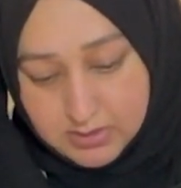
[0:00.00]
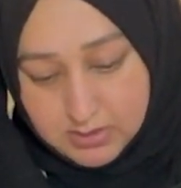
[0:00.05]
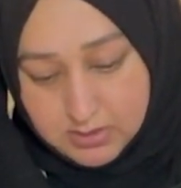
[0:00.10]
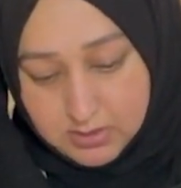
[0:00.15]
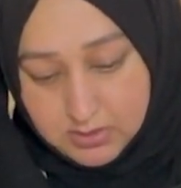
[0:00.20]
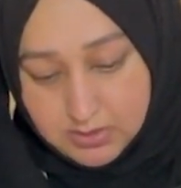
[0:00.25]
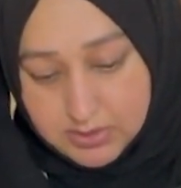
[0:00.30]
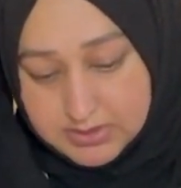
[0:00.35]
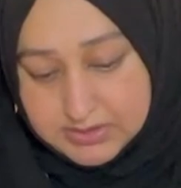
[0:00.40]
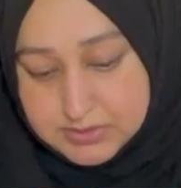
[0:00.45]

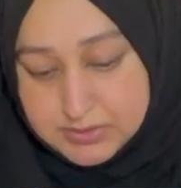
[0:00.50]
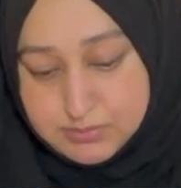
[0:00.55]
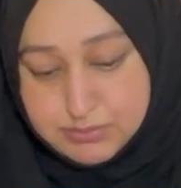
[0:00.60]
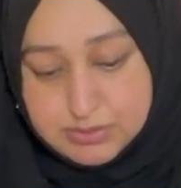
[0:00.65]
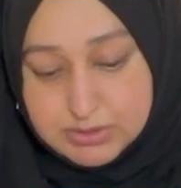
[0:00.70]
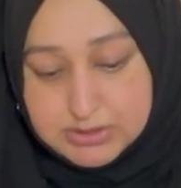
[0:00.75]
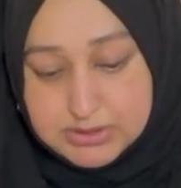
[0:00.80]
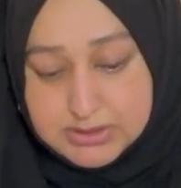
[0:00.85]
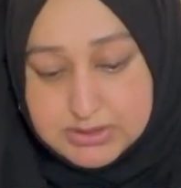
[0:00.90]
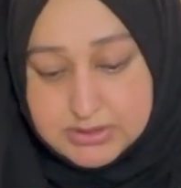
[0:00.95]
Oh, and it's
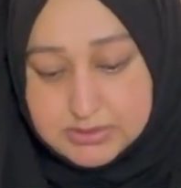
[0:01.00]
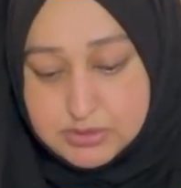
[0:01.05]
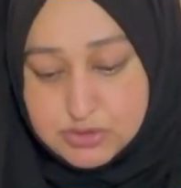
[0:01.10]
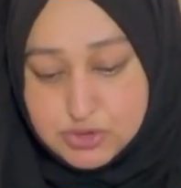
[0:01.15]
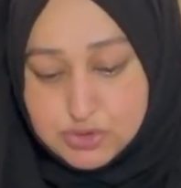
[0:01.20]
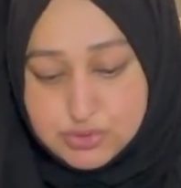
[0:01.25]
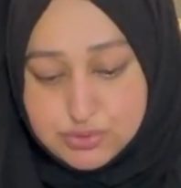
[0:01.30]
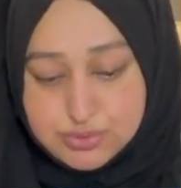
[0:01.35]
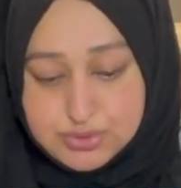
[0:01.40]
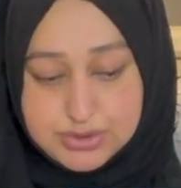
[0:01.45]
really
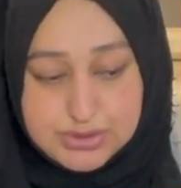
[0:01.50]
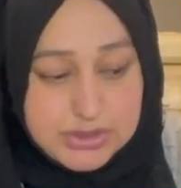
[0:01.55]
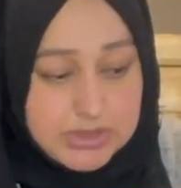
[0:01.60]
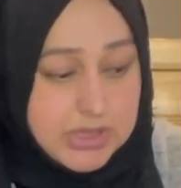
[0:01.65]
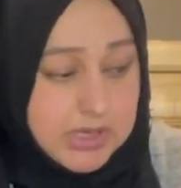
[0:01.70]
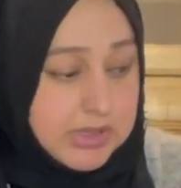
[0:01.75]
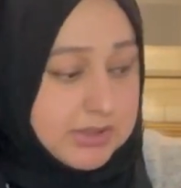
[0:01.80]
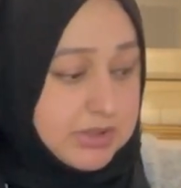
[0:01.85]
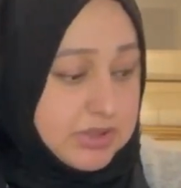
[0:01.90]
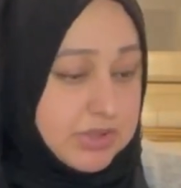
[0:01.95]
juicy
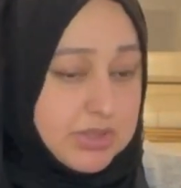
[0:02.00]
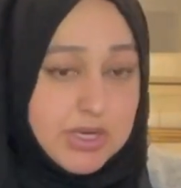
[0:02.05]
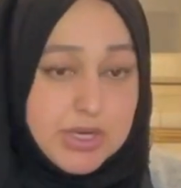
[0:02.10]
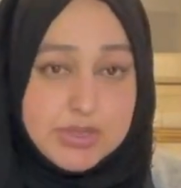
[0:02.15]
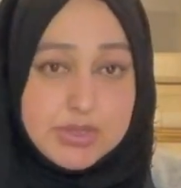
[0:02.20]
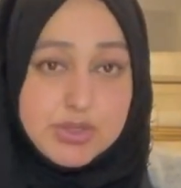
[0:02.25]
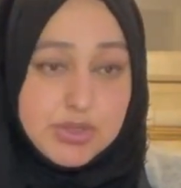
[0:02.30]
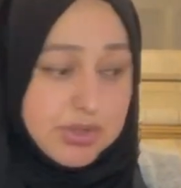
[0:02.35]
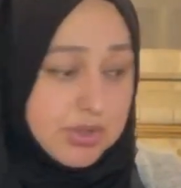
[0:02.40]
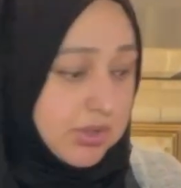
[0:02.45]
and
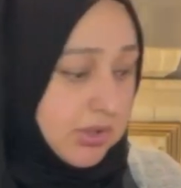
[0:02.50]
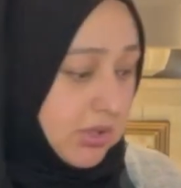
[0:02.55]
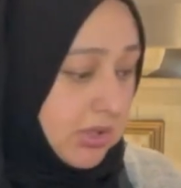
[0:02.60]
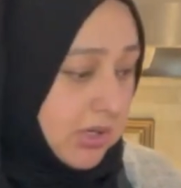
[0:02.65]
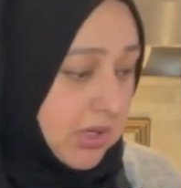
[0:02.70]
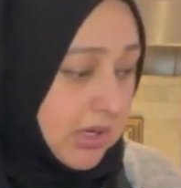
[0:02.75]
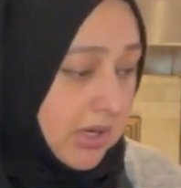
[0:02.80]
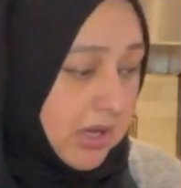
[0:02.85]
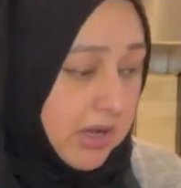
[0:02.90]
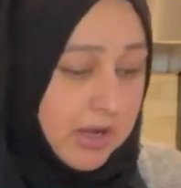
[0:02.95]
tender.
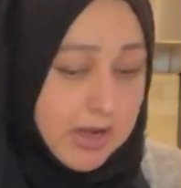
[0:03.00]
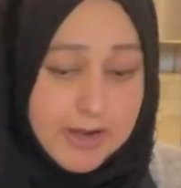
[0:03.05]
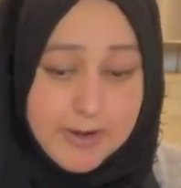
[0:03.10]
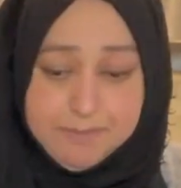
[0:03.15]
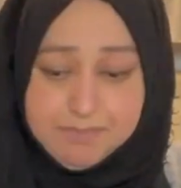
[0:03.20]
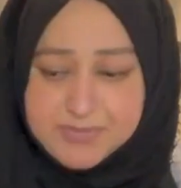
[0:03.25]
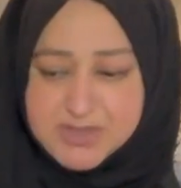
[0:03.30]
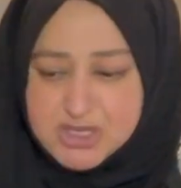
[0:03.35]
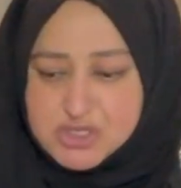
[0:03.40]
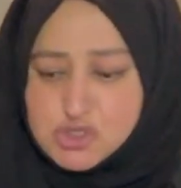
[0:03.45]

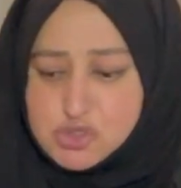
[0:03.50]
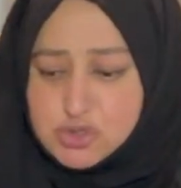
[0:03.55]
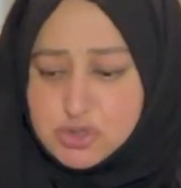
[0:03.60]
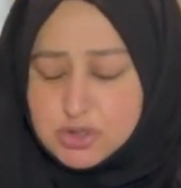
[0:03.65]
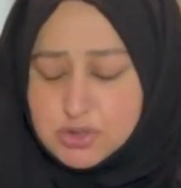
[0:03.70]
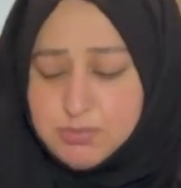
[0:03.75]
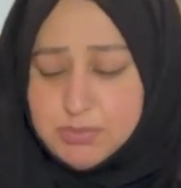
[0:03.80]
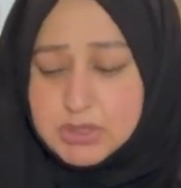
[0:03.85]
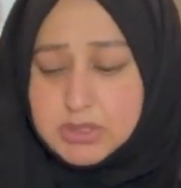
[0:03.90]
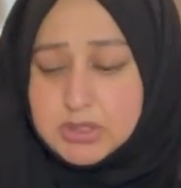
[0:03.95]
It took
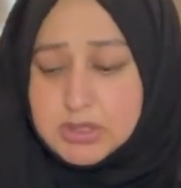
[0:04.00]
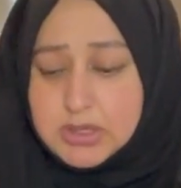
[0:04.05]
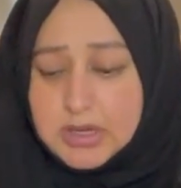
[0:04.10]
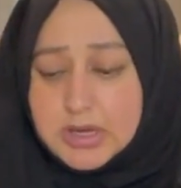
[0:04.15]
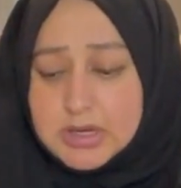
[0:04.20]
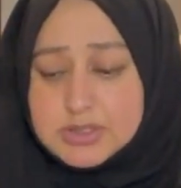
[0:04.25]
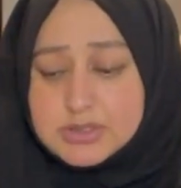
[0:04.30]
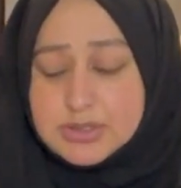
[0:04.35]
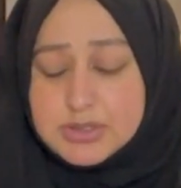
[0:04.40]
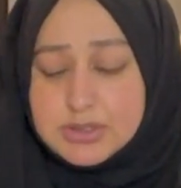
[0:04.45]
me
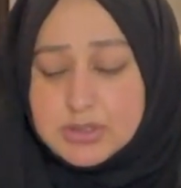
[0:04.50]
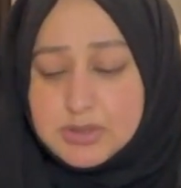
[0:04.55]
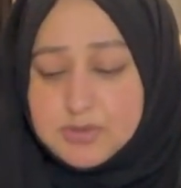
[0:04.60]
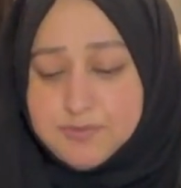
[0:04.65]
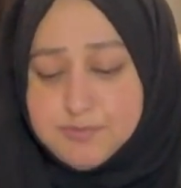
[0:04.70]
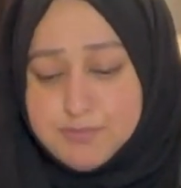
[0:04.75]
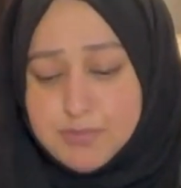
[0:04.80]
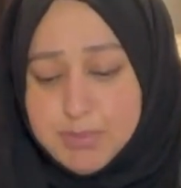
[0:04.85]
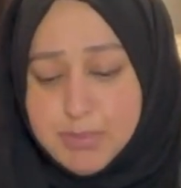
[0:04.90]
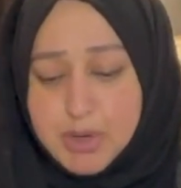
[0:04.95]

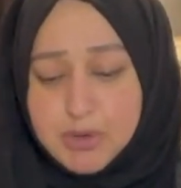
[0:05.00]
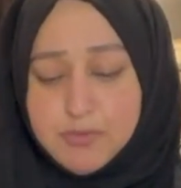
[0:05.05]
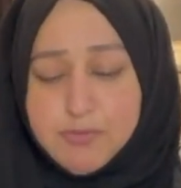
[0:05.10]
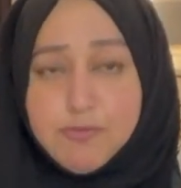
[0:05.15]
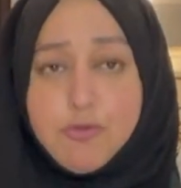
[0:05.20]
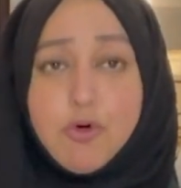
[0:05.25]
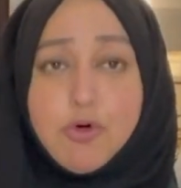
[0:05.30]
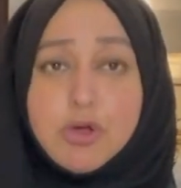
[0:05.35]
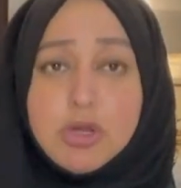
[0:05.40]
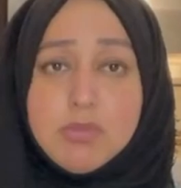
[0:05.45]
actually about
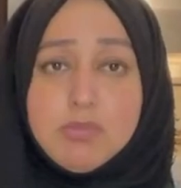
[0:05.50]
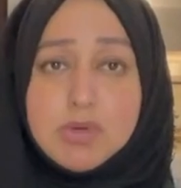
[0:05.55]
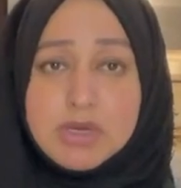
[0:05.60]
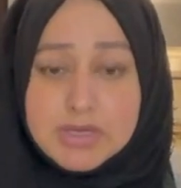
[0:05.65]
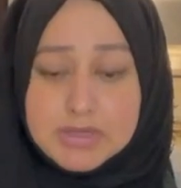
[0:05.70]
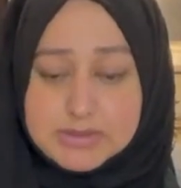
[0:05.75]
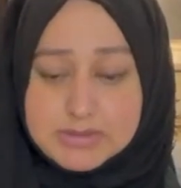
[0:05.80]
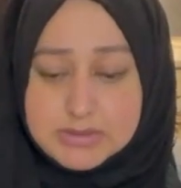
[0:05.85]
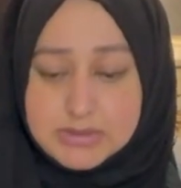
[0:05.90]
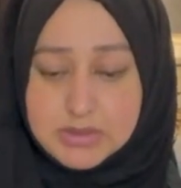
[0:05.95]
40
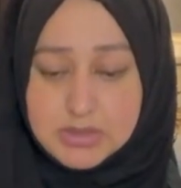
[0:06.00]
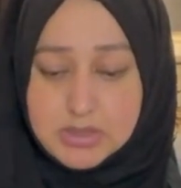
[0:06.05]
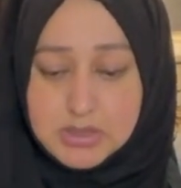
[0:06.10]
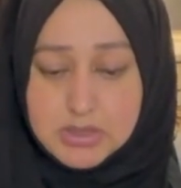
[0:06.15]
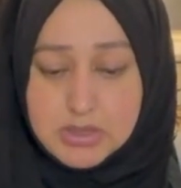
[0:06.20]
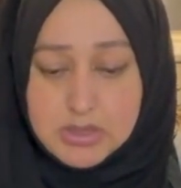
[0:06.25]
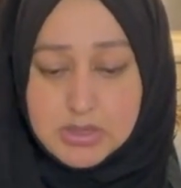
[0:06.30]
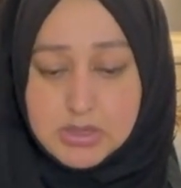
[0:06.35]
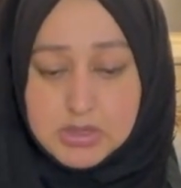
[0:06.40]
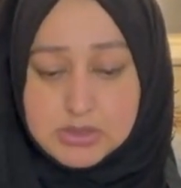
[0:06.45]
minutes
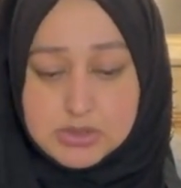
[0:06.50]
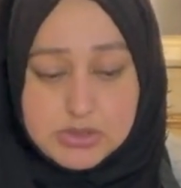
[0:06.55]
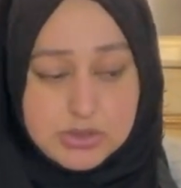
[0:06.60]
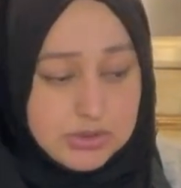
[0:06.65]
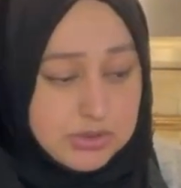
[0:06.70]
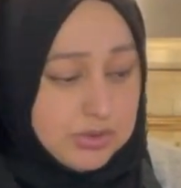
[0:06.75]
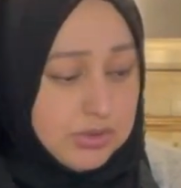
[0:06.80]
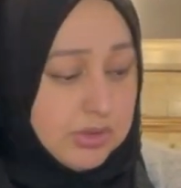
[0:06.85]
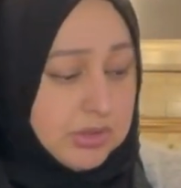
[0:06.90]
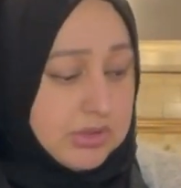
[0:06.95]
to
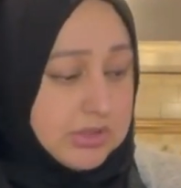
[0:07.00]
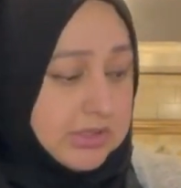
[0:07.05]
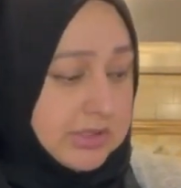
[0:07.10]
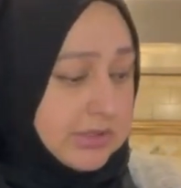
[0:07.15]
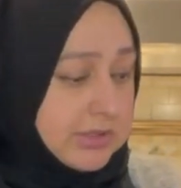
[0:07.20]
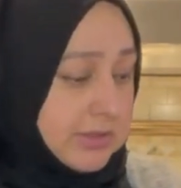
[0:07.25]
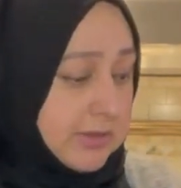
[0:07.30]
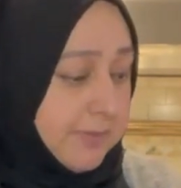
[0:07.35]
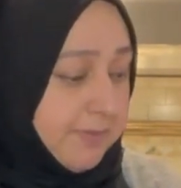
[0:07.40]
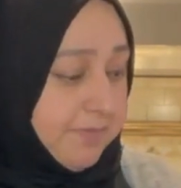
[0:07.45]
cook
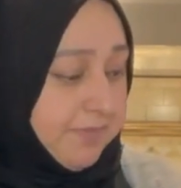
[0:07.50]
this.